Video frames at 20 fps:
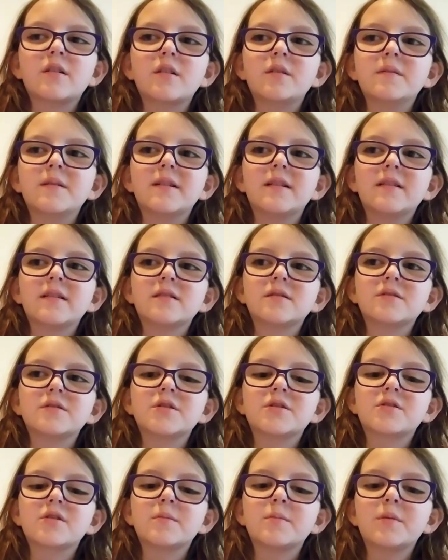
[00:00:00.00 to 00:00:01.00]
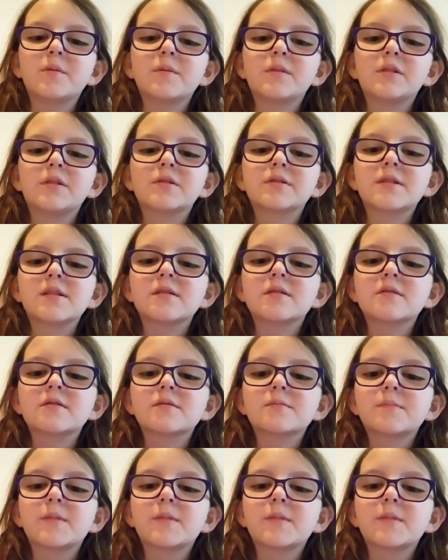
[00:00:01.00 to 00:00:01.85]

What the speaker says: glue it and then just trim it with your scissors.